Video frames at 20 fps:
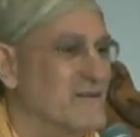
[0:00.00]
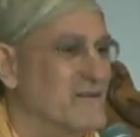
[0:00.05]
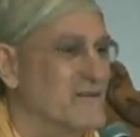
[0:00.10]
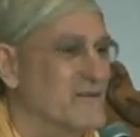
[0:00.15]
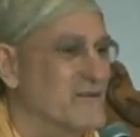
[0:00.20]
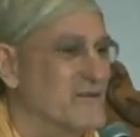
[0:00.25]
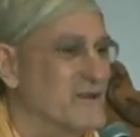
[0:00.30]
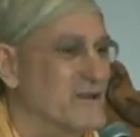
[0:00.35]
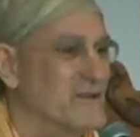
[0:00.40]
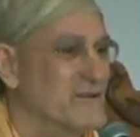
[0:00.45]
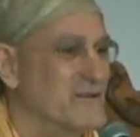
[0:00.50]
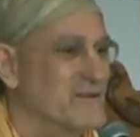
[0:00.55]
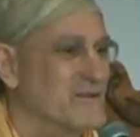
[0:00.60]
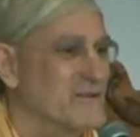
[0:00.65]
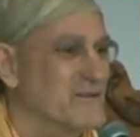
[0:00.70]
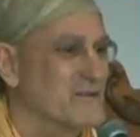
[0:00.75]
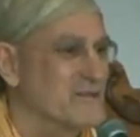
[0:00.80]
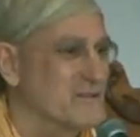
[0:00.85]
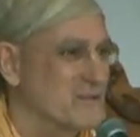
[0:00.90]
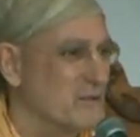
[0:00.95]
Right?
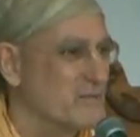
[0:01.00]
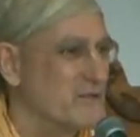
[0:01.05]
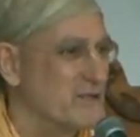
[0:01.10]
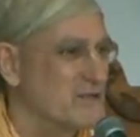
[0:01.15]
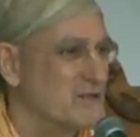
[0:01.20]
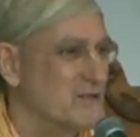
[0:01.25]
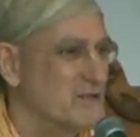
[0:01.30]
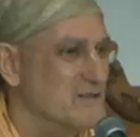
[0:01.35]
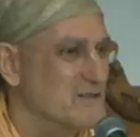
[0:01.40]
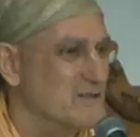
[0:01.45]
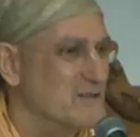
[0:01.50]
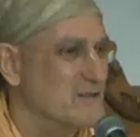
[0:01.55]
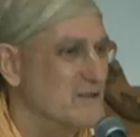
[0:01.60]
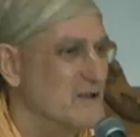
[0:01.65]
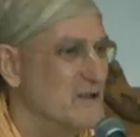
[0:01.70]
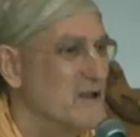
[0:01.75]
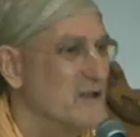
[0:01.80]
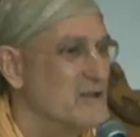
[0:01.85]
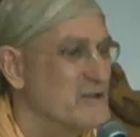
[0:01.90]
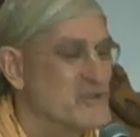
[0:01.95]
Does that make sense?
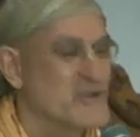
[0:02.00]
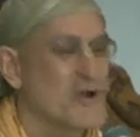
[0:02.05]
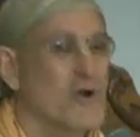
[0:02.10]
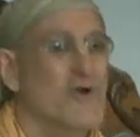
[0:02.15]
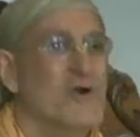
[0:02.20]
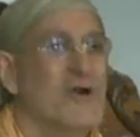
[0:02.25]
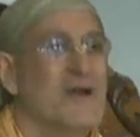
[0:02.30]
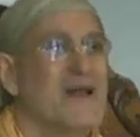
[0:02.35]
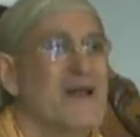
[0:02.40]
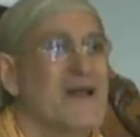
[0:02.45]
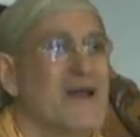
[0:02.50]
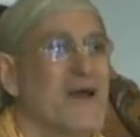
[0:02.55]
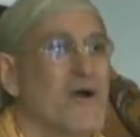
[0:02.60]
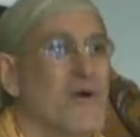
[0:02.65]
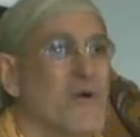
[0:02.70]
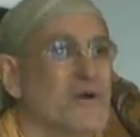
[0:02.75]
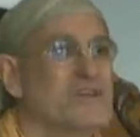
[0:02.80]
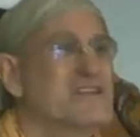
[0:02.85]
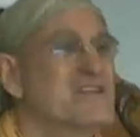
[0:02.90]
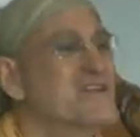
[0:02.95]
So,
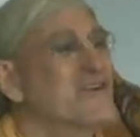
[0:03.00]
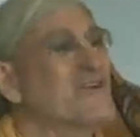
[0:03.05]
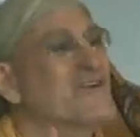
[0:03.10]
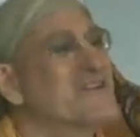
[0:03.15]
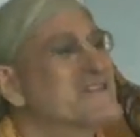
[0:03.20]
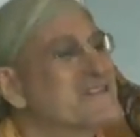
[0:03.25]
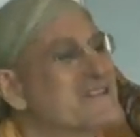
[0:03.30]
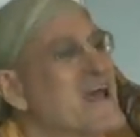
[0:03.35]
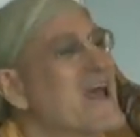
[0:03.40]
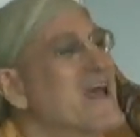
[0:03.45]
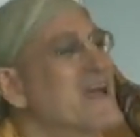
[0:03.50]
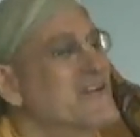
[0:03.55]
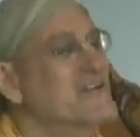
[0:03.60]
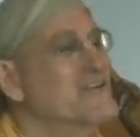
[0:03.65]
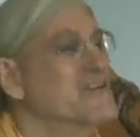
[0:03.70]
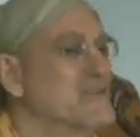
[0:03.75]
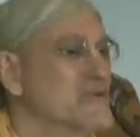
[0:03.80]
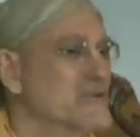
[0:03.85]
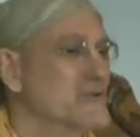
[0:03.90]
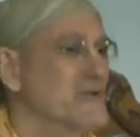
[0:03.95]
what's your
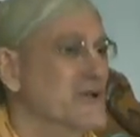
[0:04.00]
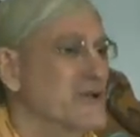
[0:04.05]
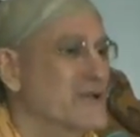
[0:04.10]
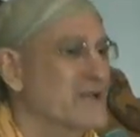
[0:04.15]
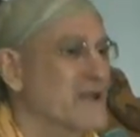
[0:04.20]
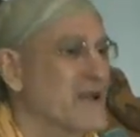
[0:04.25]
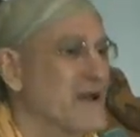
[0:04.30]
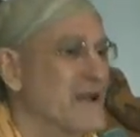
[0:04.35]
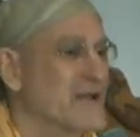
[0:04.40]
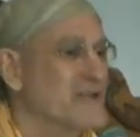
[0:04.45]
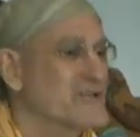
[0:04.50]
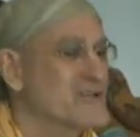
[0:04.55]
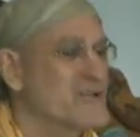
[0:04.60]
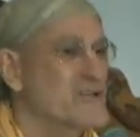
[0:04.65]
intent in doing that?